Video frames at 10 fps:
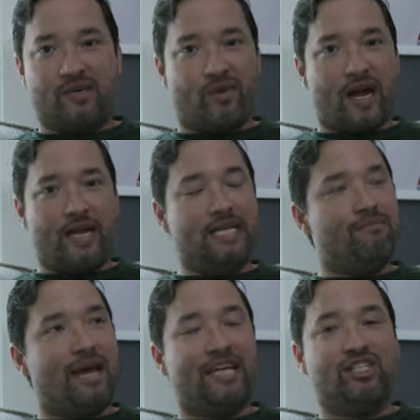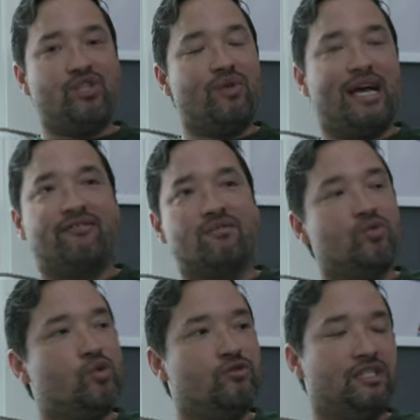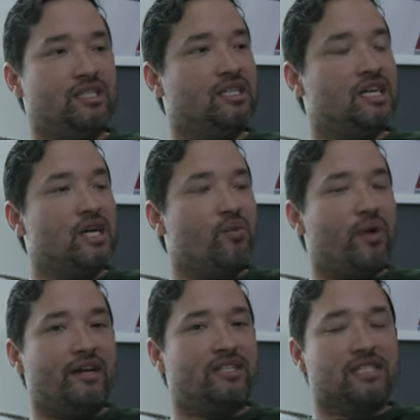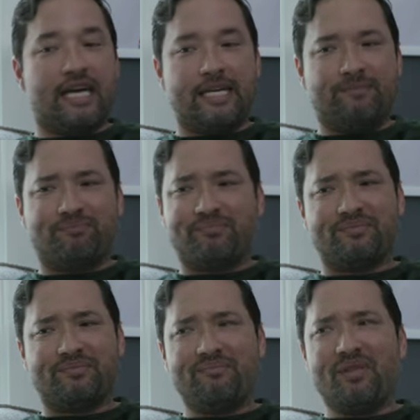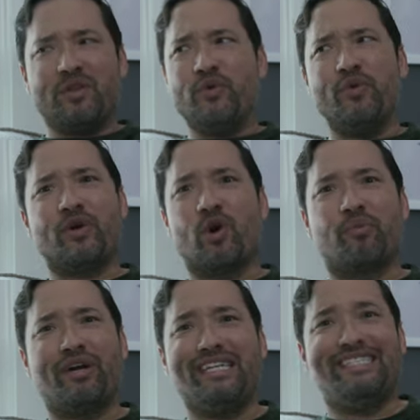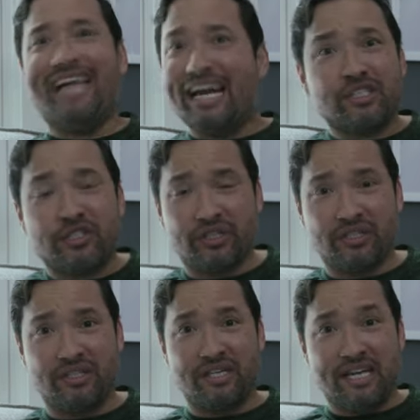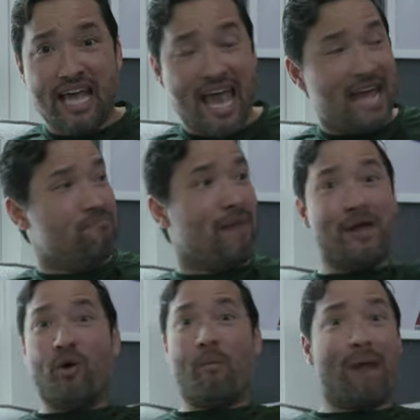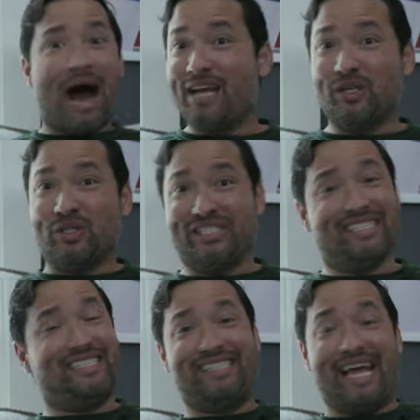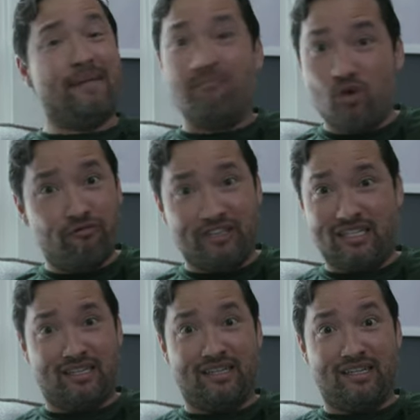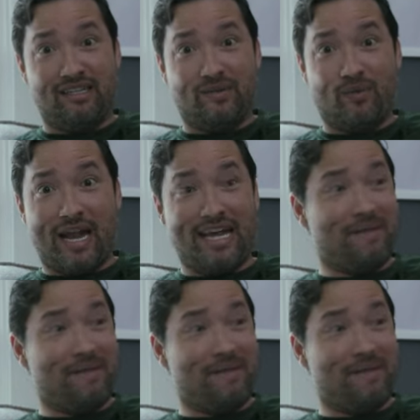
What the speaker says: right? Imagine you have a movie where it's like you incorporate Dexter and Michael Myers in the same movie, right?